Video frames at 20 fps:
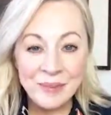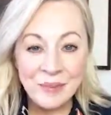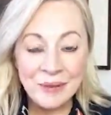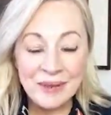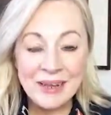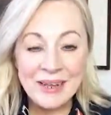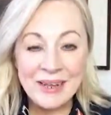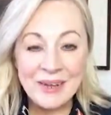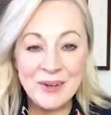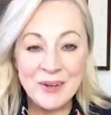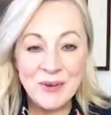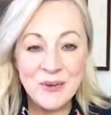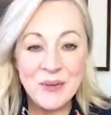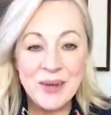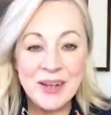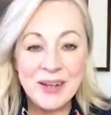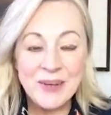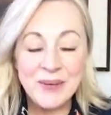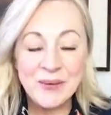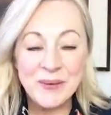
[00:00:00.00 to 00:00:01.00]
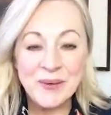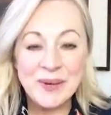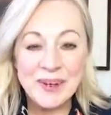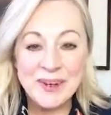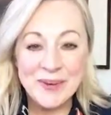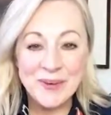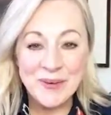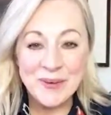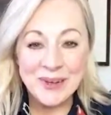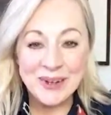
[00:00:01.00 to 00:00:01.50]
Well, hello
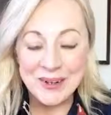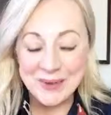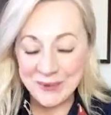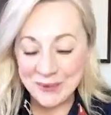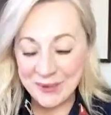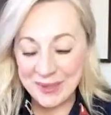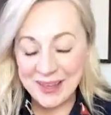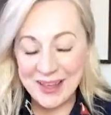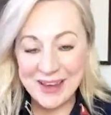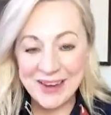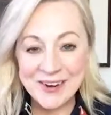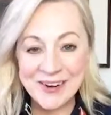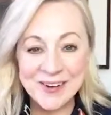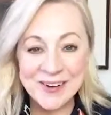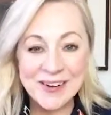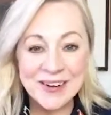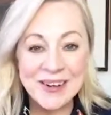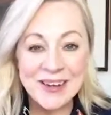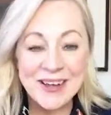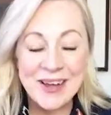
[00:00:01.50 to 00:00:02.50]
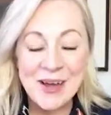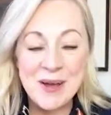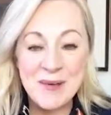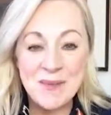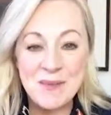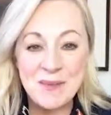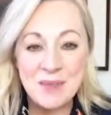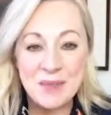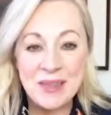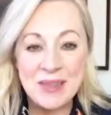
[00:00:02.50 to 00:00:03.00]
there.
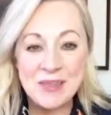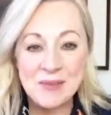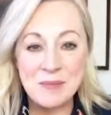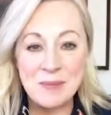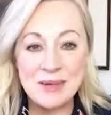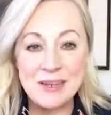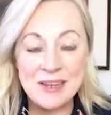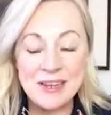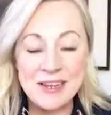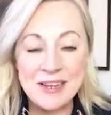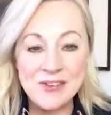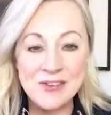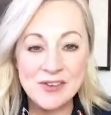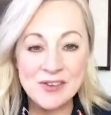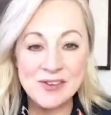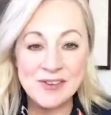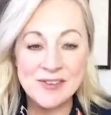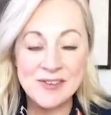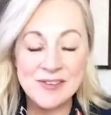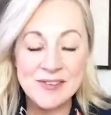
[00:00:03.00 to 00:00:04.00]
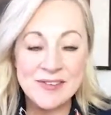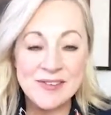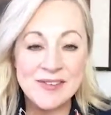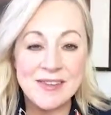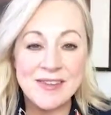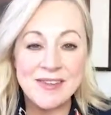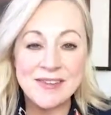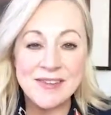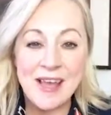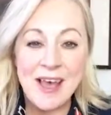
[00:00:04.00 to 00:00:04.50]
It's been an age
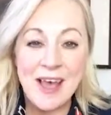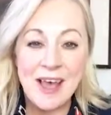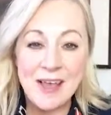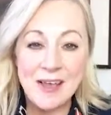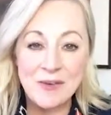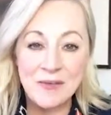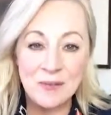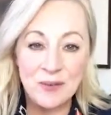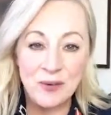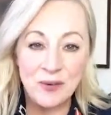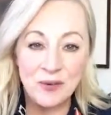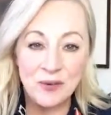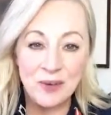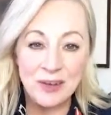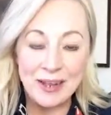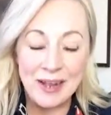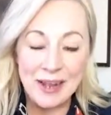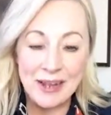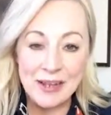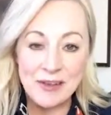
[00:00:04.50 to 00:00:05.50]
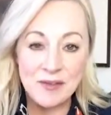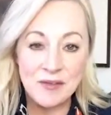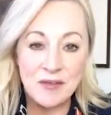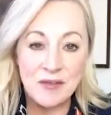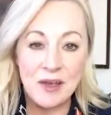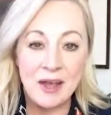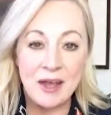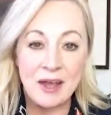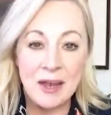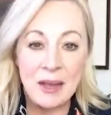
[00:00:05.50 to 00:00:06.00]
since I have been on
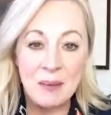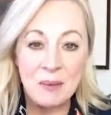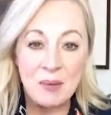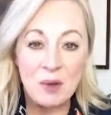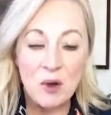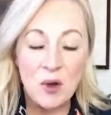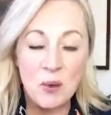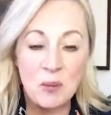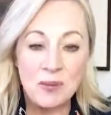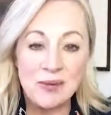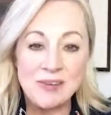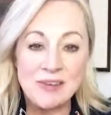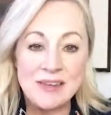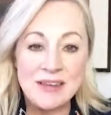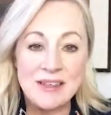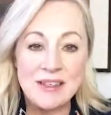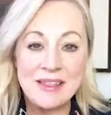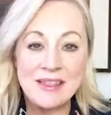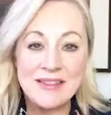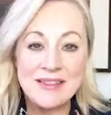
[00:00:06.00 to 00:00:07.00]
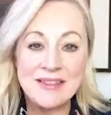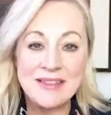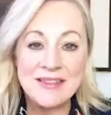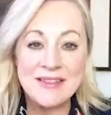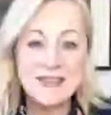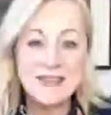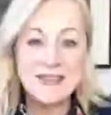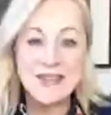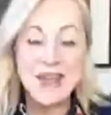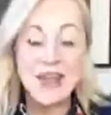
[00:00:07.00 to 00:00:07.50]
live, and I'm coming to you
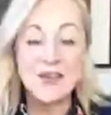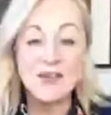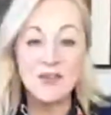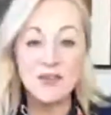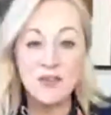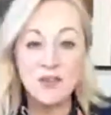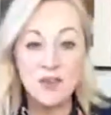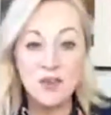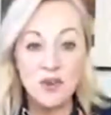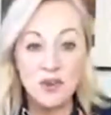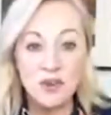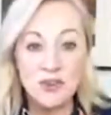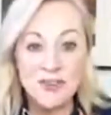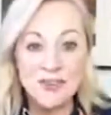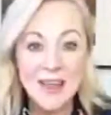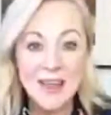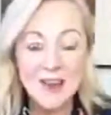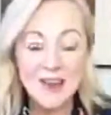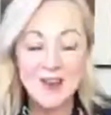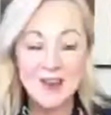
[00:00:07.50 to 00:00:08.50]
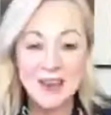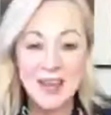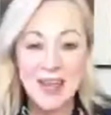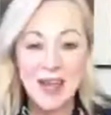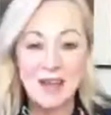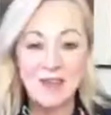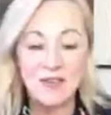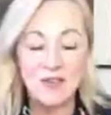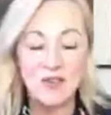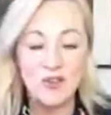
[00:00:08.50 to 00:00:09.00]
this afternoon, Saturday
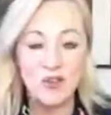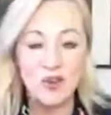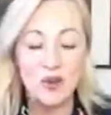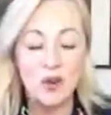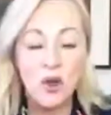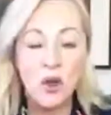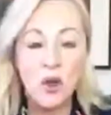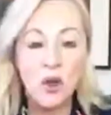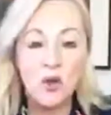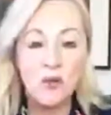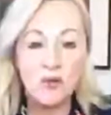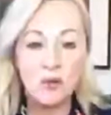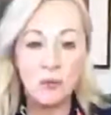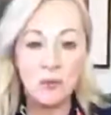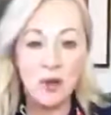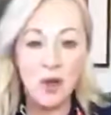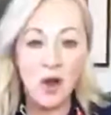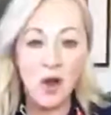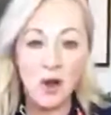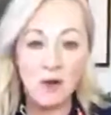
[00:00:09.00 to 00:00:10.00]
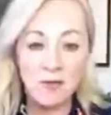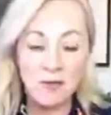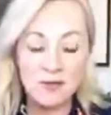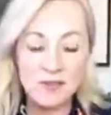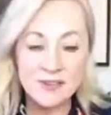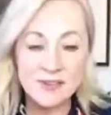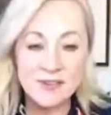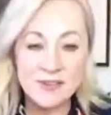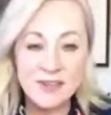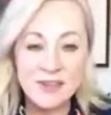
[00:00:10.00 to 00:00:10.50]
afternoon, from the
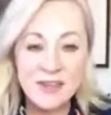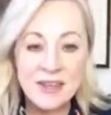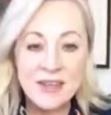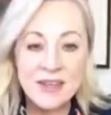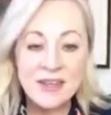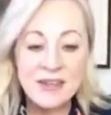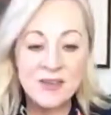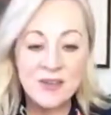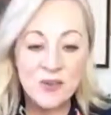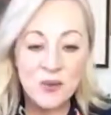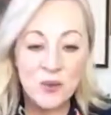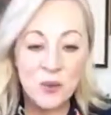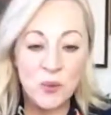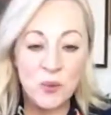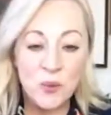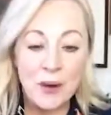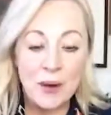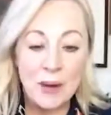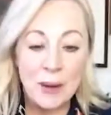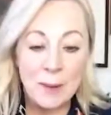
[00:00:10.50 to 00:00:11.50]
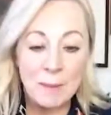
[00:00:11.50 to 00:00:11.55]
office. So,